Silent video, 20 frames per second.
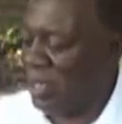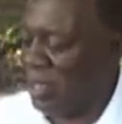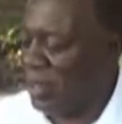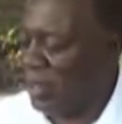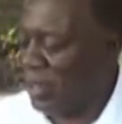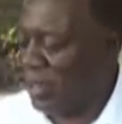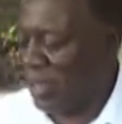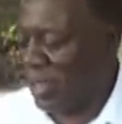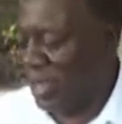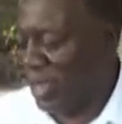and
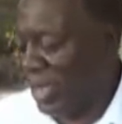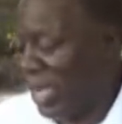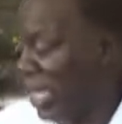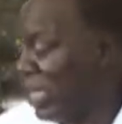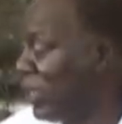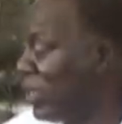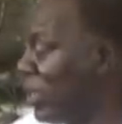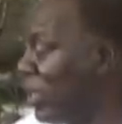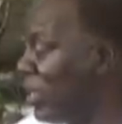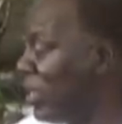he
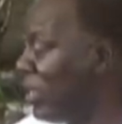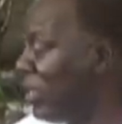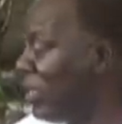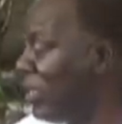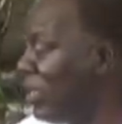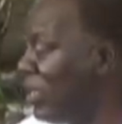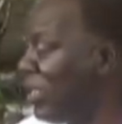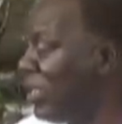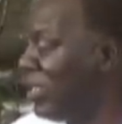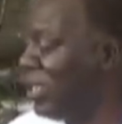lectured
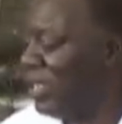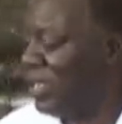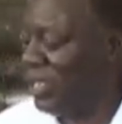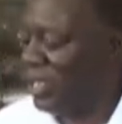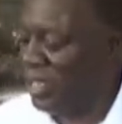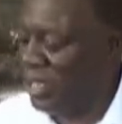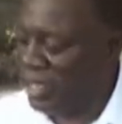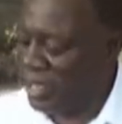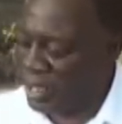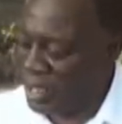her
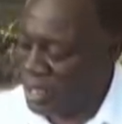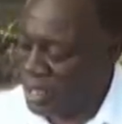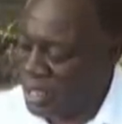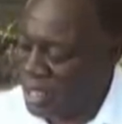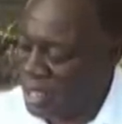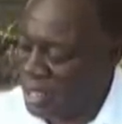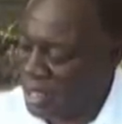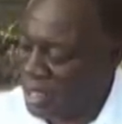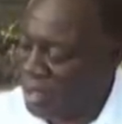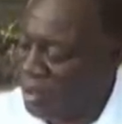
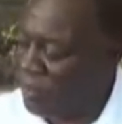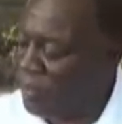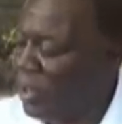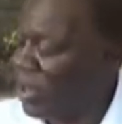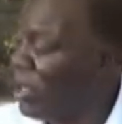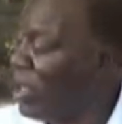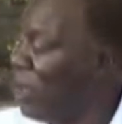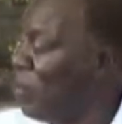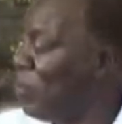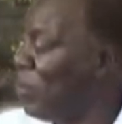and
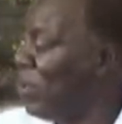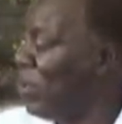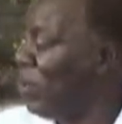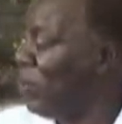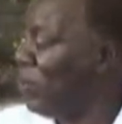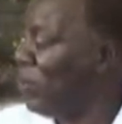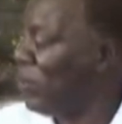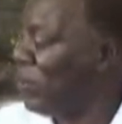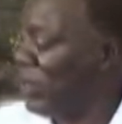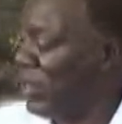gave her a
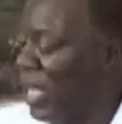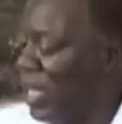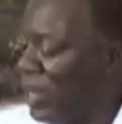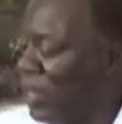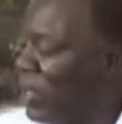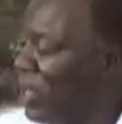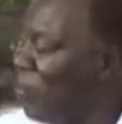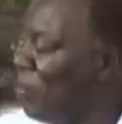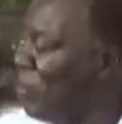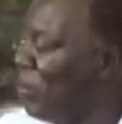copy of,
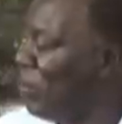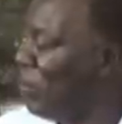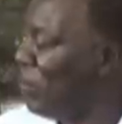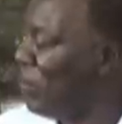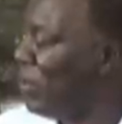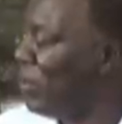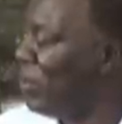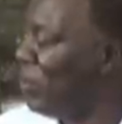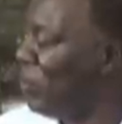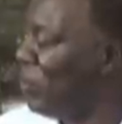signed copy
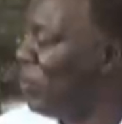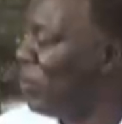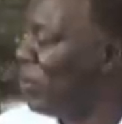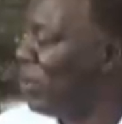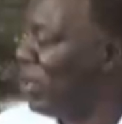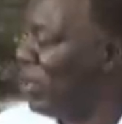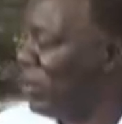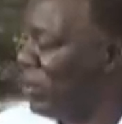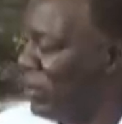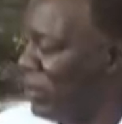of this
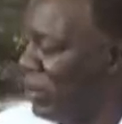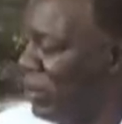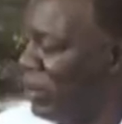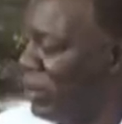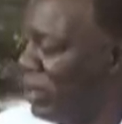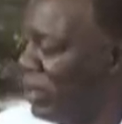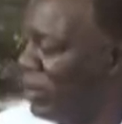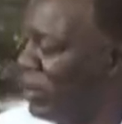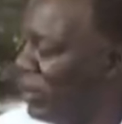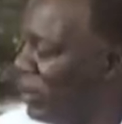book and
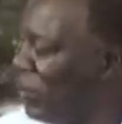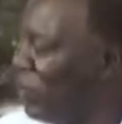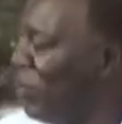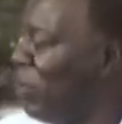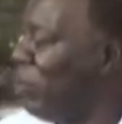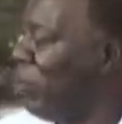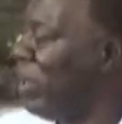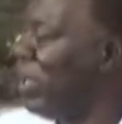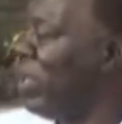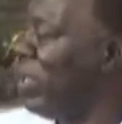said, this
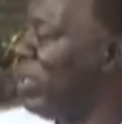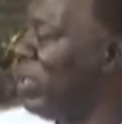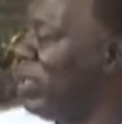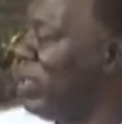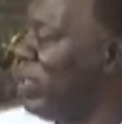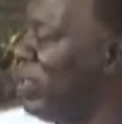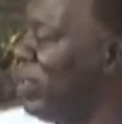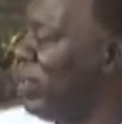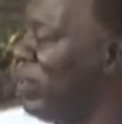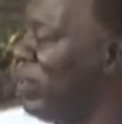is for me.